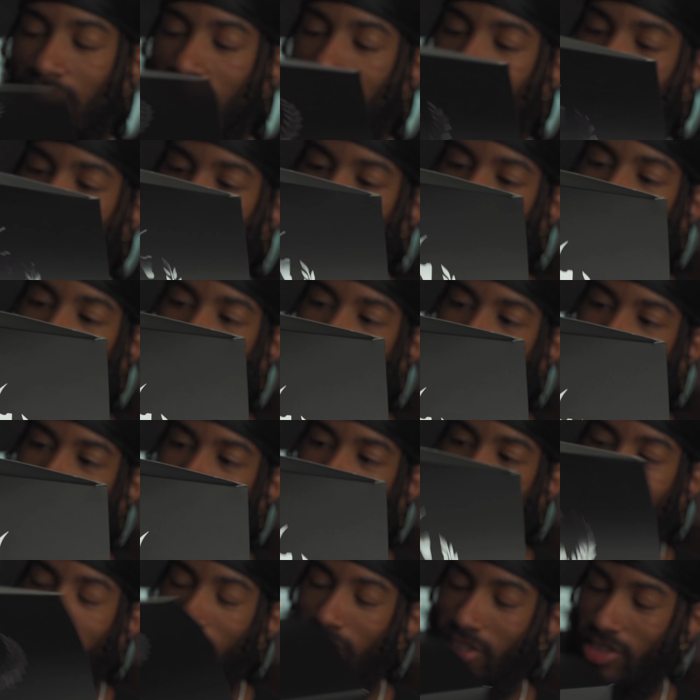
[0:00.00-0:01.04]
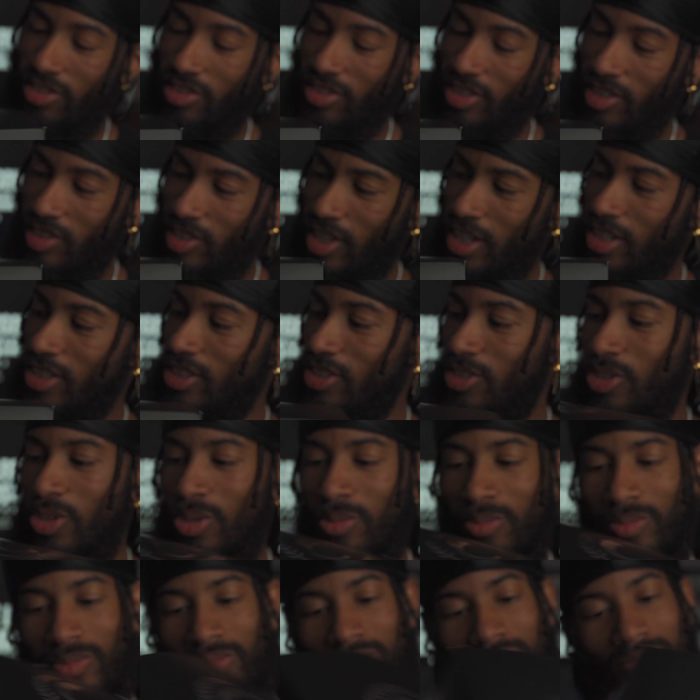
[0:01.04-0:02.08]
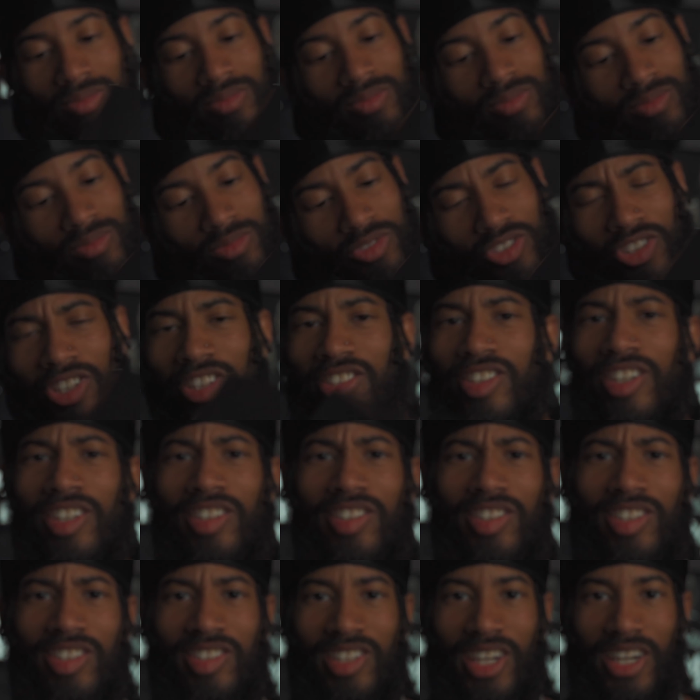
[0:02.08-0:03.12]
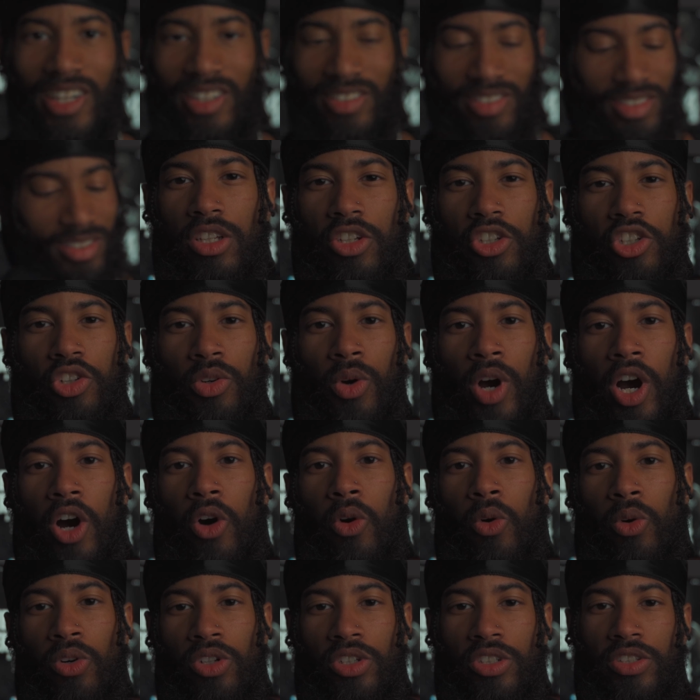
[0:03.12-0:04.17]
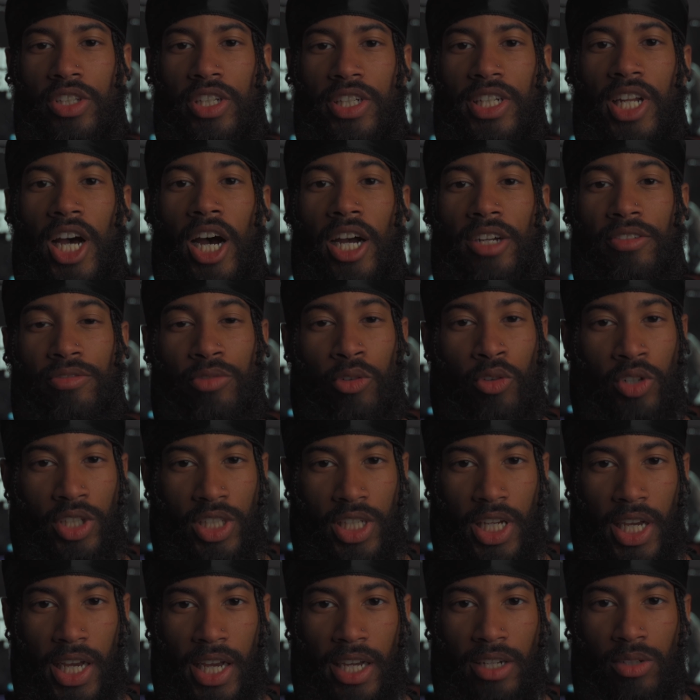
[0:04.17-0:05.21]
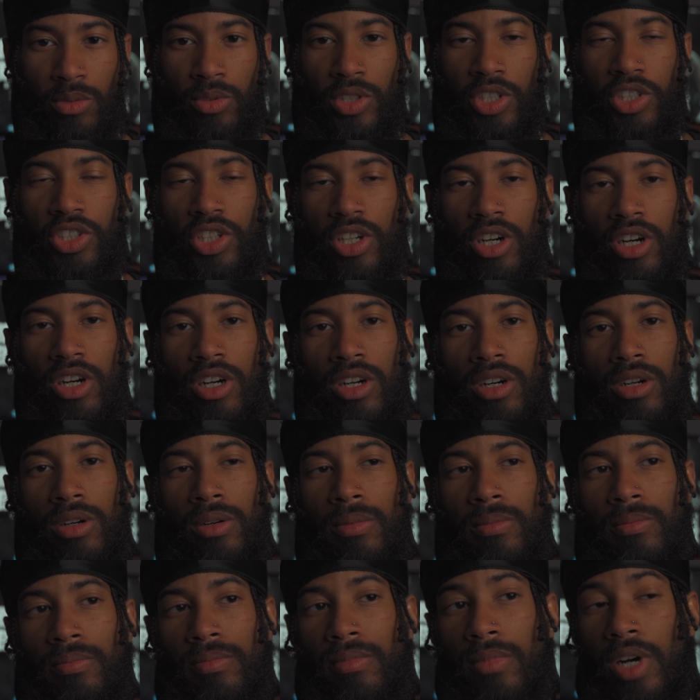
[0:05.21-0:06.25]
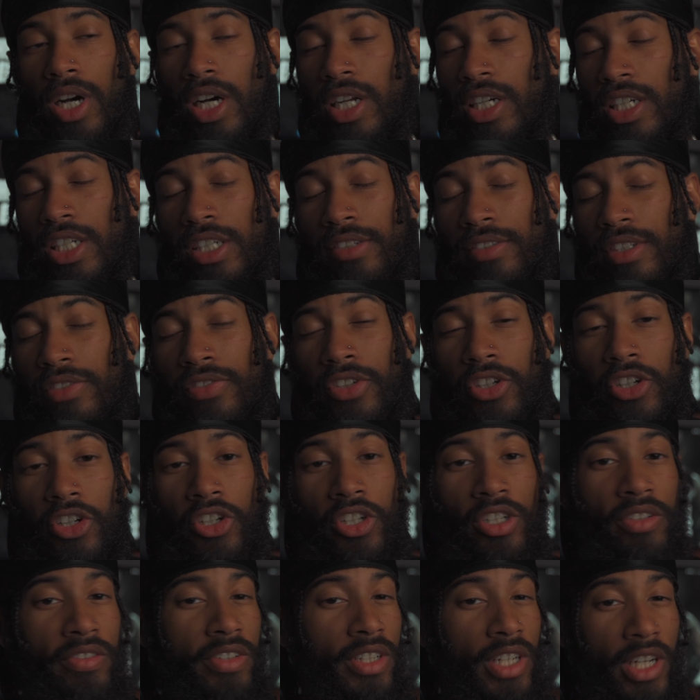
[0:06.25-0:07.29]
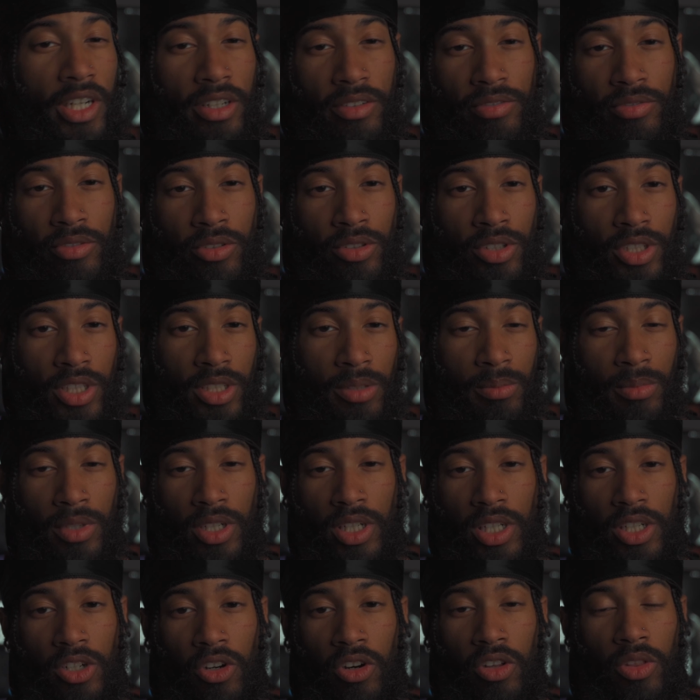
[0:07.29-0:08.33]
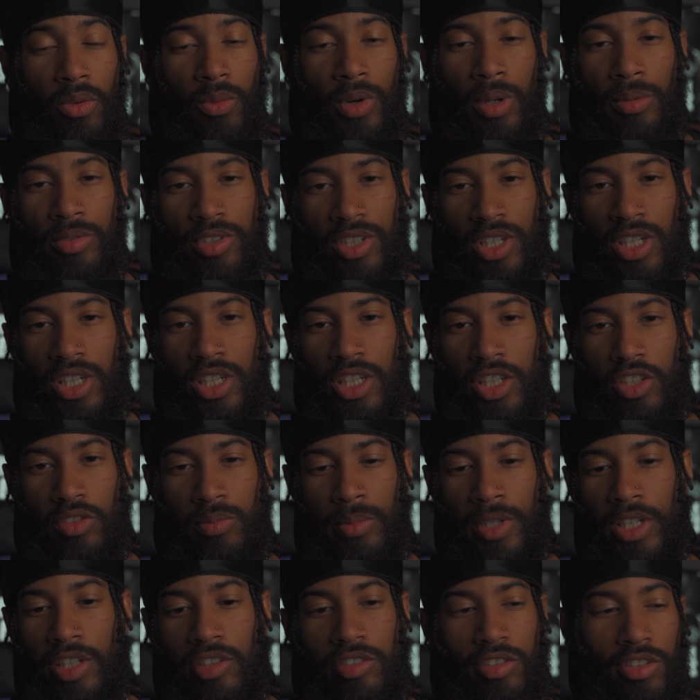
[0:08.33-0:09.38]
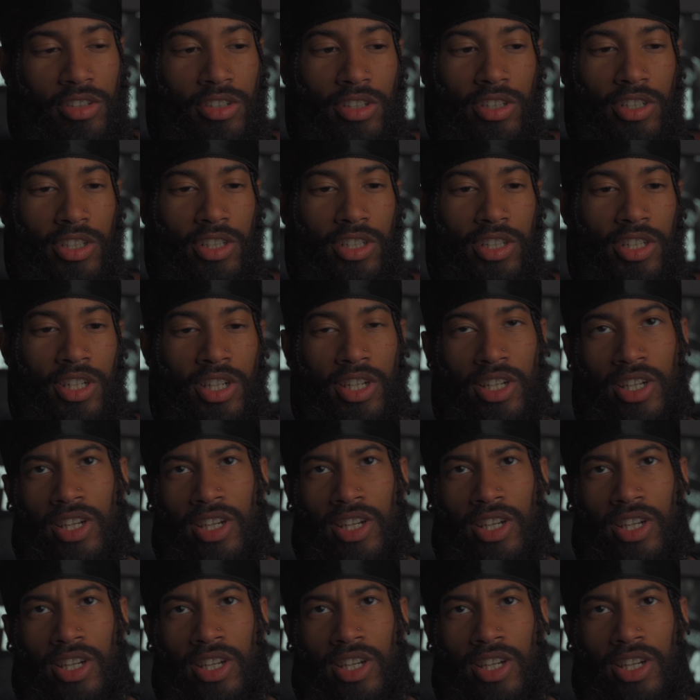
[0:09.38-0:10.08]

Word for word: This box is, is hella dope. So let's get into these hats. So I ordered the nine forty hat, which um I never even heard of a nine forty, but on the website it's basically